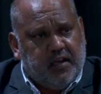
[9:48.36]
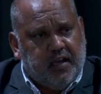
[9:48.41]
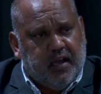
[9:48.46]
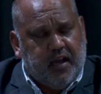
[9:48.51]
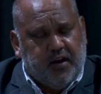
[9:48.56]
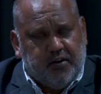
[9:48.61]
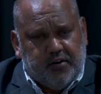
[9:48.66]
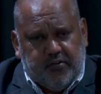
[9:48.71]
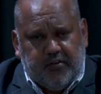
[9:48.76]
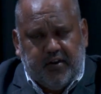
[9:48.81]

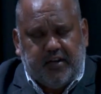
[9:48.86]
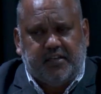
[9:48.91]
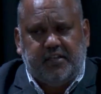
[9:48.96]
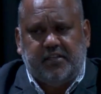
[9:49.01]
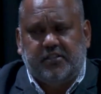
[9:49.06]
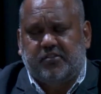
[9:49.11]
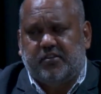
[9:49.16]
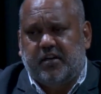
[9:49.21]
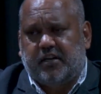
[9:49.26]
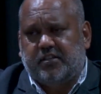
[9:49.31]
our direct
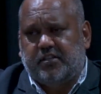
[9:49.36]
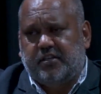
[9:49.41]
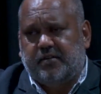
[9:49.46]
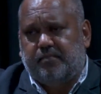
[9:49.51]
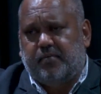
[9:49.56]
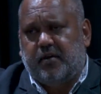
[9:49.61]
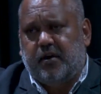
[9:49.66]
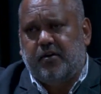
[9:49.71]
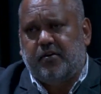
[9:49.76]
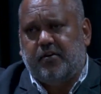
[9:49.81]
instruction
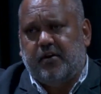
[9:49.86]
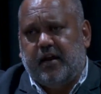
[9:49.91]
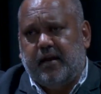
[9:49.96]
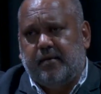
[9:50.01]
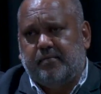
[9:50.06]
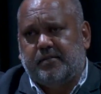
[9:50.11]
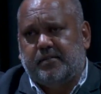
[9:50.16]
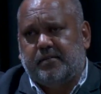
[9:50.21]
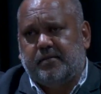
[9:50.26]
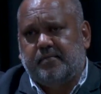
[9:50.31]

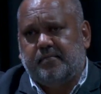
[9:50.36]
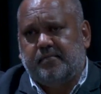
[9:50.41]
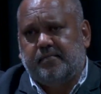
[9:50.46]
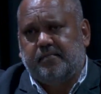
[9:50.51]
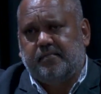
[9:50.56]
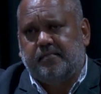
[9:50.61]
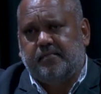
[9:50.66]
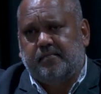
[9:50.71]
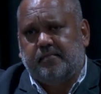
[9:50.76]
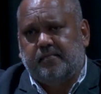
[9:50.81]
programs
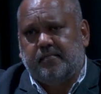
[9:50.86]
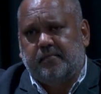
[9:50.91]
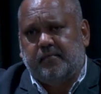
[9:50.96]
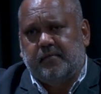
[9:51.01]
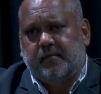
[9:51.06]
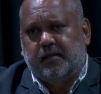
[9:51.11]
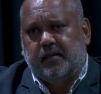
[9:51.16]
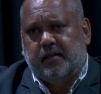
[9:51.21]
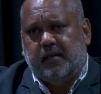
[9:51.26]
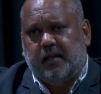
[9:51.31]

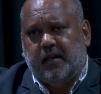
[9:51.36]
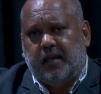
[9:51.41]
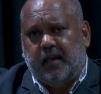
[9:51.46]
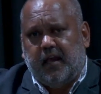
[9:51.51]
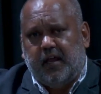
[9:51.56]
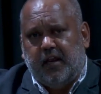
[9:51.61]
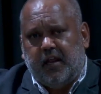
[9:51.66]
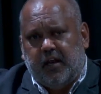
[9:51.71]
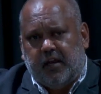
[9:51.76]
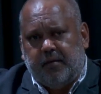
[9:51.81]

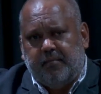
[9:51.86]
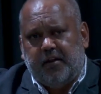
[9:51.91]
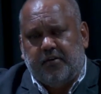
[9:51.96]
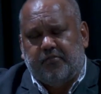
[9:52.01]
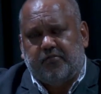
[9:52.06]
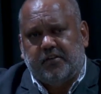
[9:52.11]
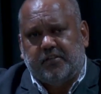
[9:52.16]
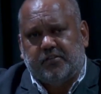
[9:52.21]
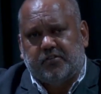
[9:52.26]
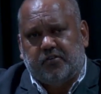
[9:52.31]
and
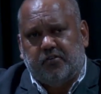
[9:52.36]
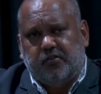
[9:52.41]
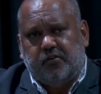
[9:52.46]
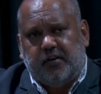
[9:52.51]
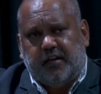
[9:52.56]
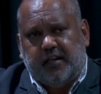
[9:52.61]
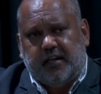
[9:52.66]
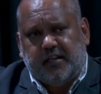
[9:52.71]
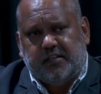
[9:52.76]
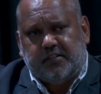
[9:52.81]
elementary
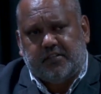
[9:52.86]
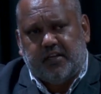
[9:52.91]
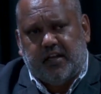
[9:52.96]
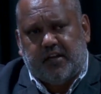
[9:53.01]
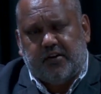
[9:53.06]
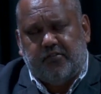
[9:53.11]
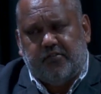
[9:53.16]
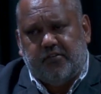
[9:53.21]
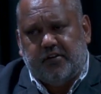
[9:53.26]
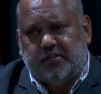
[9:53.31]
schooling and
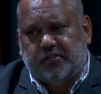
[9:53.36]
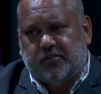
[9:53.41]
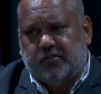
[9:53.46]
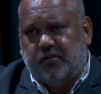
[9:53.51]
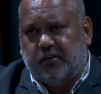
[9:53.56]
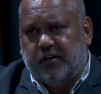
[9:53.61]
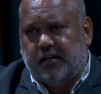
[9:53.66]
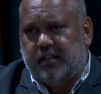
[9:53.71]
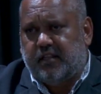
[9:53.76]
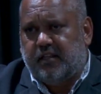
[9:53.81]
secondary
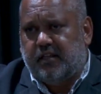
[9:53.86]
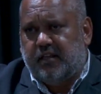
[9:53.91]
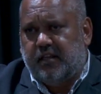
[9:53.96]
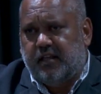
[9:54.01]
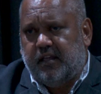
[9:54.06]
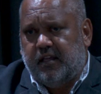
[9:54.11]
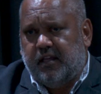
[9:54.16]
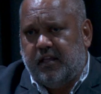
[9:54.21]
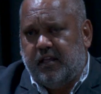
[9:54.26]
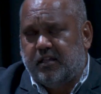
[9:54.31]
schooling.
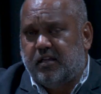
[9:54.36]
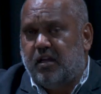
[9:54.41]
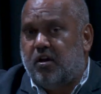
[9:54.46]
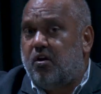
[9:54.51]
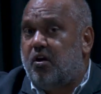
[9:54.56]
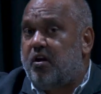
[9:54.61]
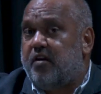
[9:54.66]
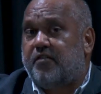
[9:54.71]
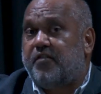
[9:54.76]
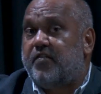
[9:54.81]
There's a
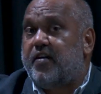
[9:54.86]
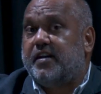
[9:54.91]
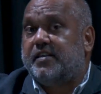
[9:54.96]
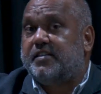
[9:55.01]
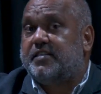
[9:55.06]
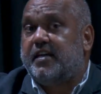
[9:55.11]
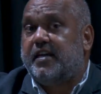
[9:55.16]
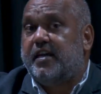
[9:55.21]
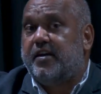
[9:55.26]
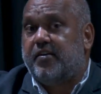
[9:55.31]
lot of
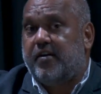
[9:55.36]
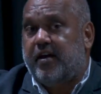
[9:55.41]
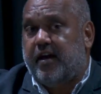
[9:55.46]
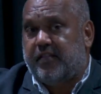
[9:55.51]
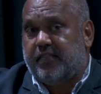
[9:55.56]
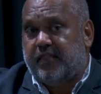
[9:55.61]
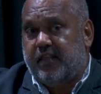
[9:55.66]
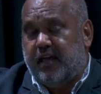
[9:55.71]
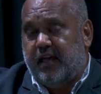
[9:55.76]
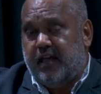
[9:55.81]
frontier
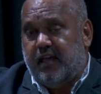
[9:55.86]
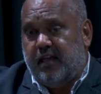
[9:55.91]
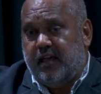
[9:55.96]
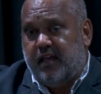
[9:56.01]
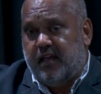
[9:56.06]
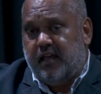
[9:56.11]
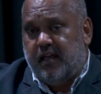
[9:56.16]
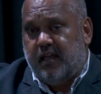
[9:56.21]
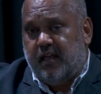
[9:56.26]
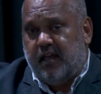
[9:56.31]
out there,
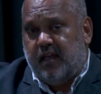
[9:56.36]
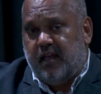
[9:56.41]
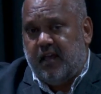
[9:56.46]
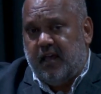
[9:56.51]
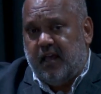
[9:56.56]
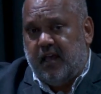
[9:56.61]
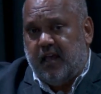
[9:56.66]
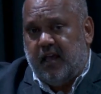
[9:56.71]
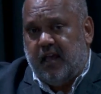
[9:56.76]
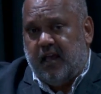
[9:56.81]

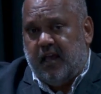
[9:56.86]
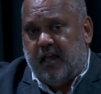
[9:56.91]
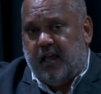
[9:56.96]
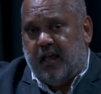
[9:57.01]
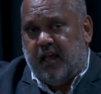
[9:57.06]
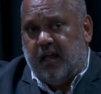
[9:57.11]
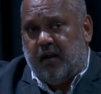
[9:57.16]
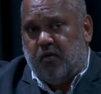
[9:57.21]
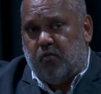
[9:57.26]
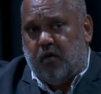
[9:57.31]

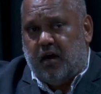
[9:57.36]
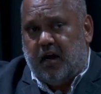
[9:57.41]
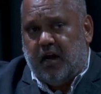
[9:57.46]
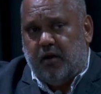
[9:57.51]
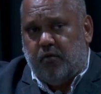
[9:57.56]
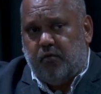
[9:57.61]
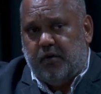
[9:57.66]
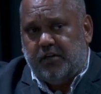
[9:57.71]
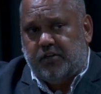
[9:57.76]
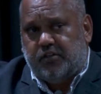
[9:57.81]
and why
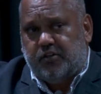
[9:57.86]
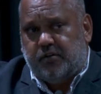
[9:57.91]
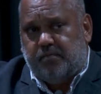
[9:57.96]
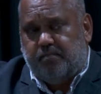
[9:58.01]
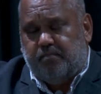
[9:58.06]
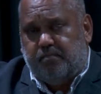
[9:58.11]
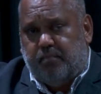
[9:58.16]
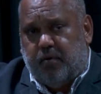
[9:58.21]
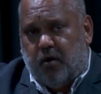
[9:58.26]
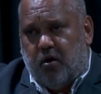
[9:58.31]
we
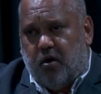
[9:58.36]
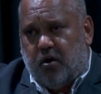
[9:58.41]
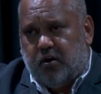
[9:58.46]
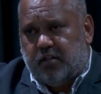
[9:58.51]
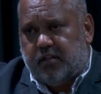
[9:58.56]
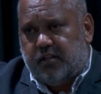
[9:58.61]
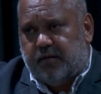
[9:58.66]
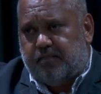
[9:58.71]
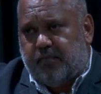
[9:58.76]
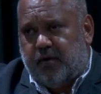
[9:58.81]
should
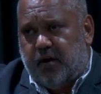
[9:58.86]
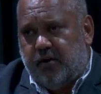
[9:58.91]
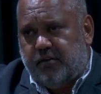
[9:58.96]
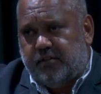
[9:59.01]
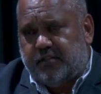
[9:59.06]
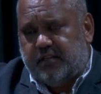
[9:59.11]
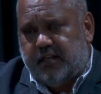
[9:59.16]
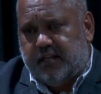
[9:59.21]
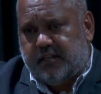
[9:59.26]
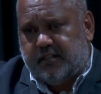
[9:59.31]
bog the
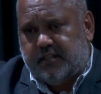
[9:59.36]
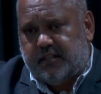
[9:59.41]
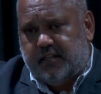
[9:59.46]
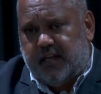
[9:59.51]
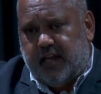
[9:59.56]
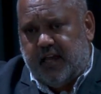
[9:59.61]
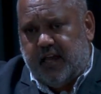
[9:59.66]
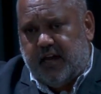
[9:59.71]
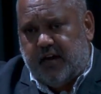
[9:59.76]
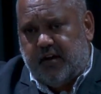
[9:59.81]
process
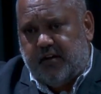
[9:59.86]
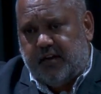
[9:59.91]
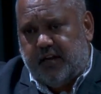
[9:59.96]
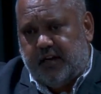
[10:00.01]
down